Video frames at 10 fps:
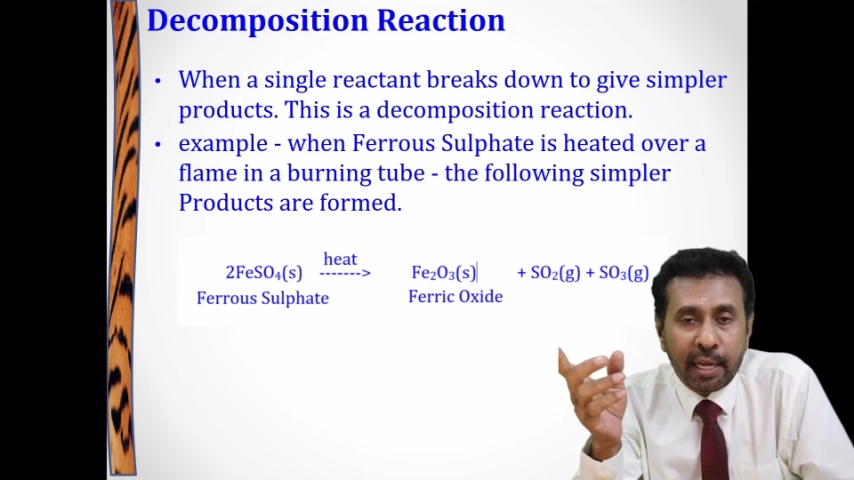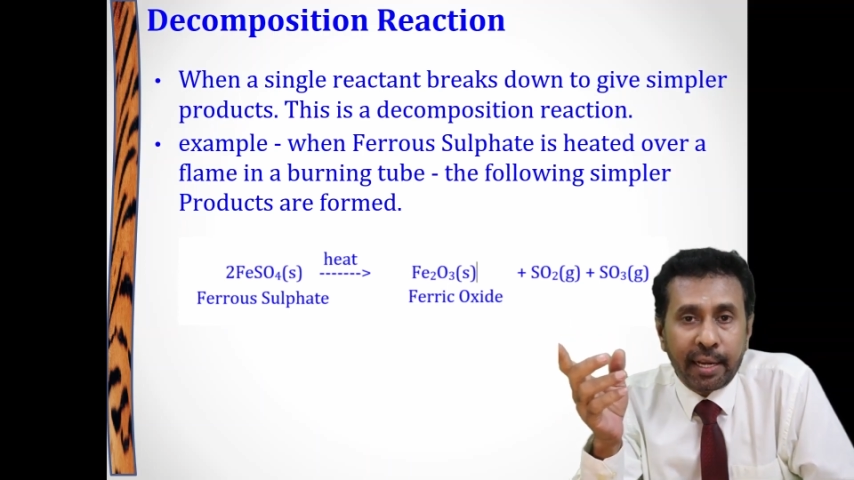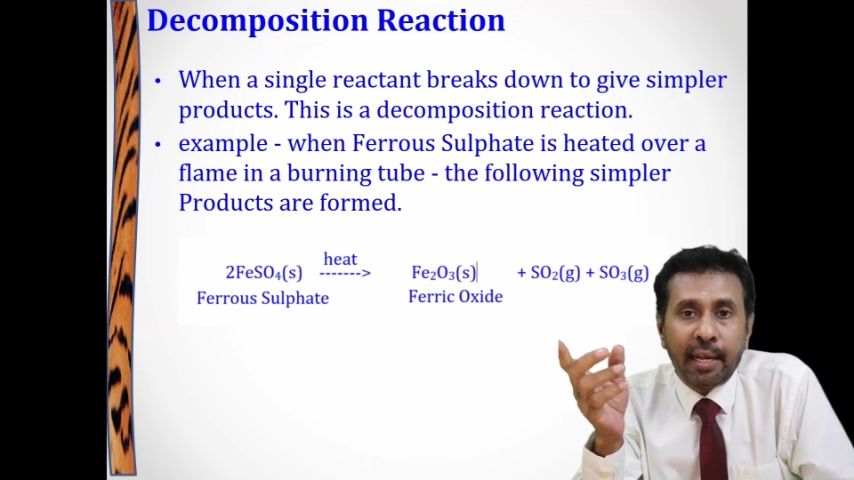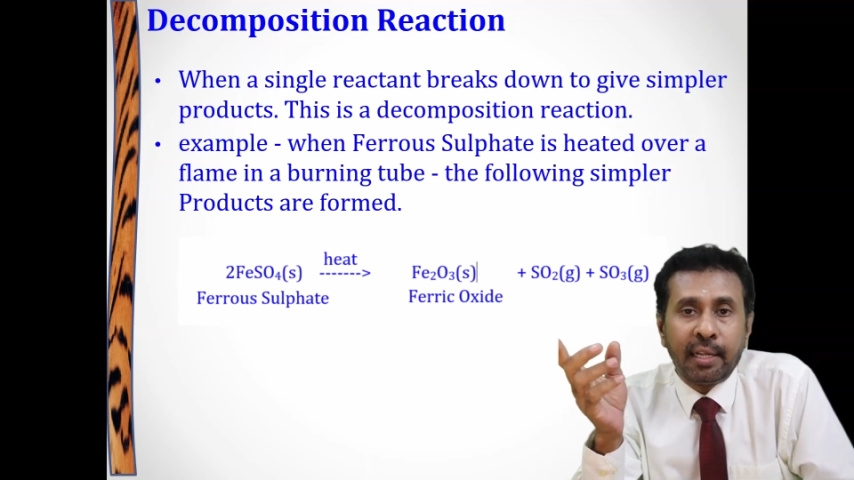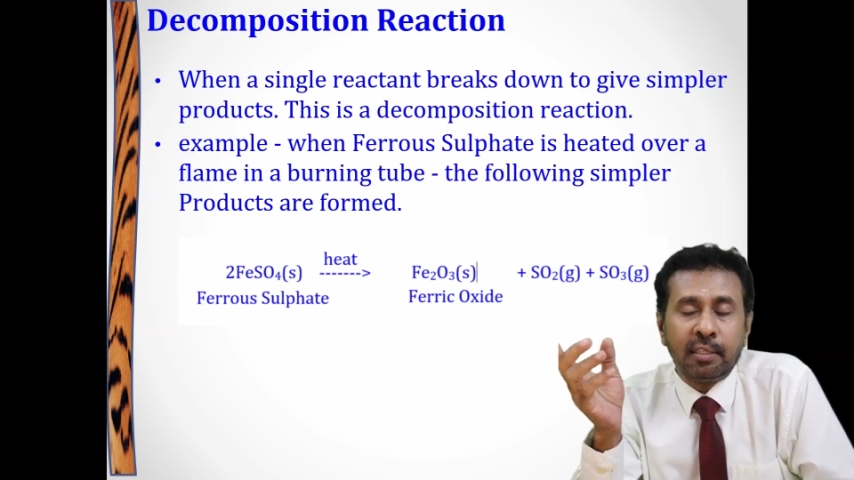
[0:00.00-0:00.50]

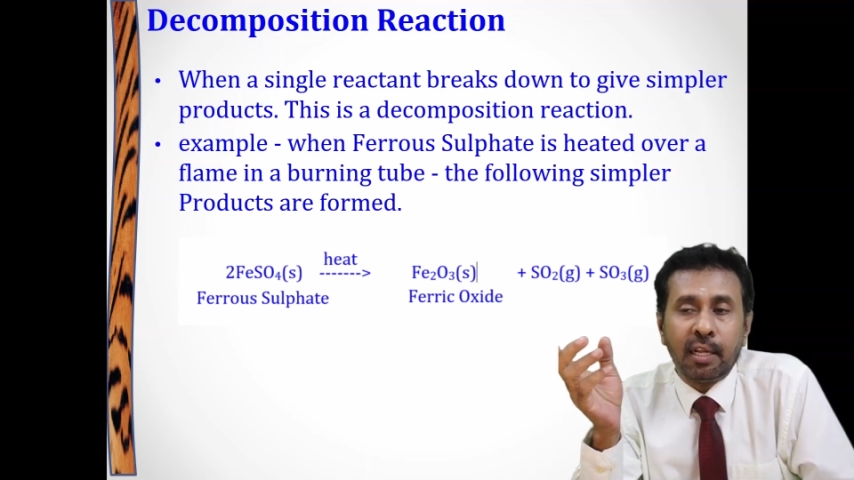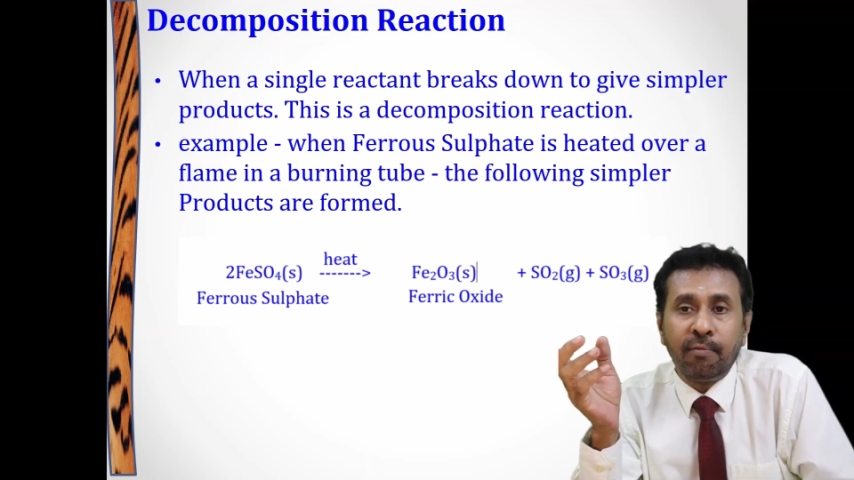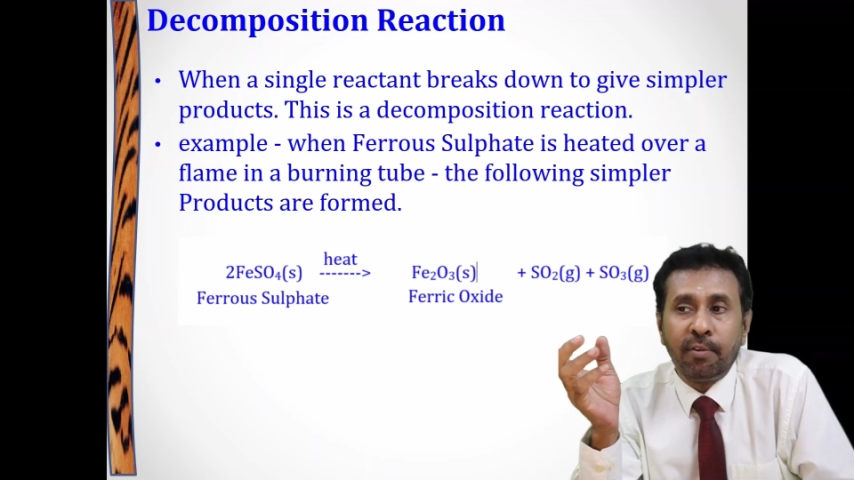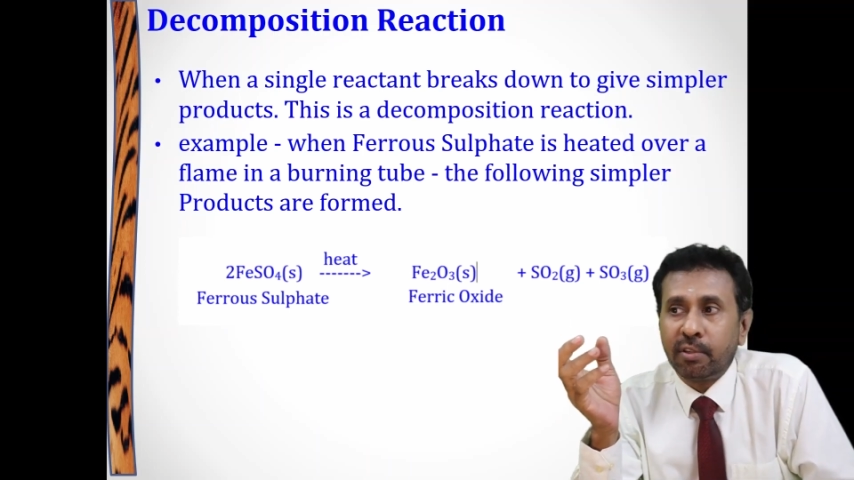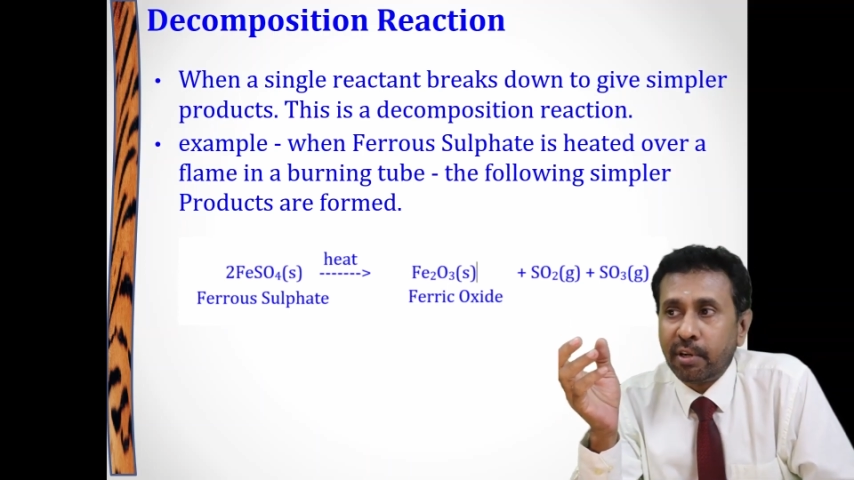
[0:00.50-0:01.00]
and sulfur
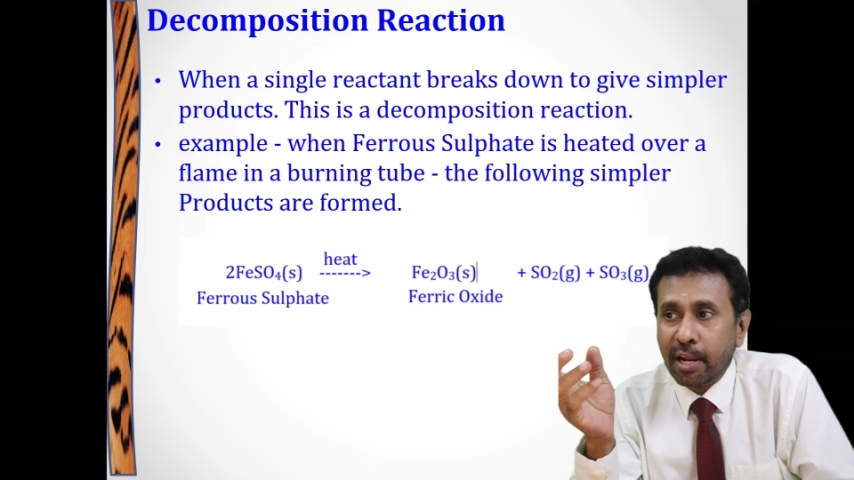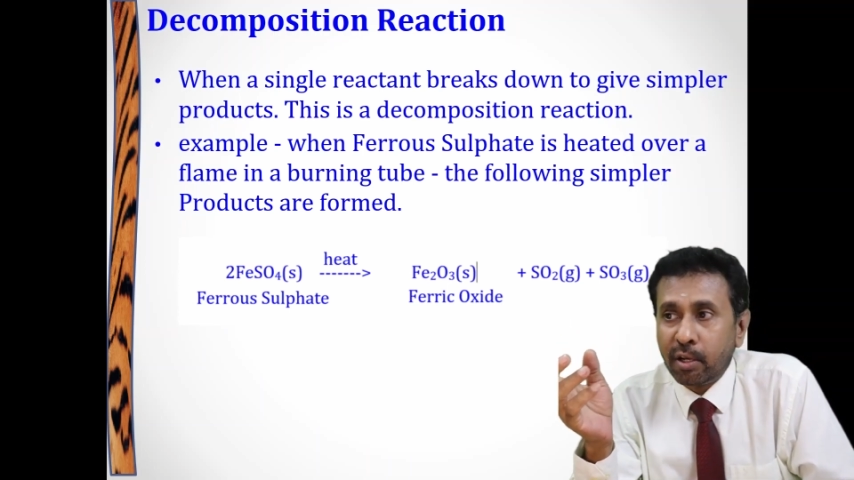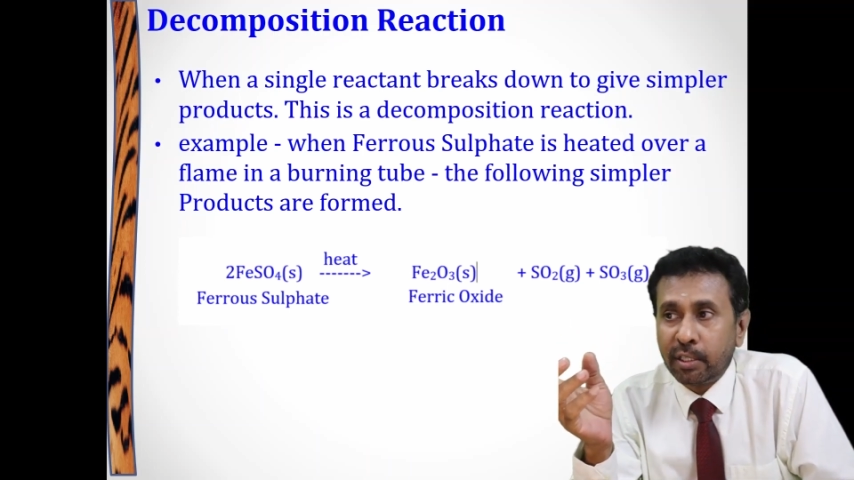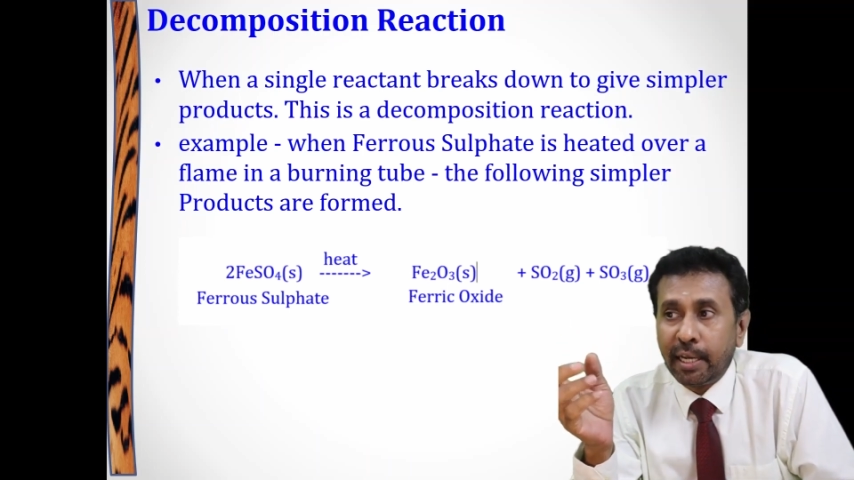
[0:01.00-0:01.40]
trioxide.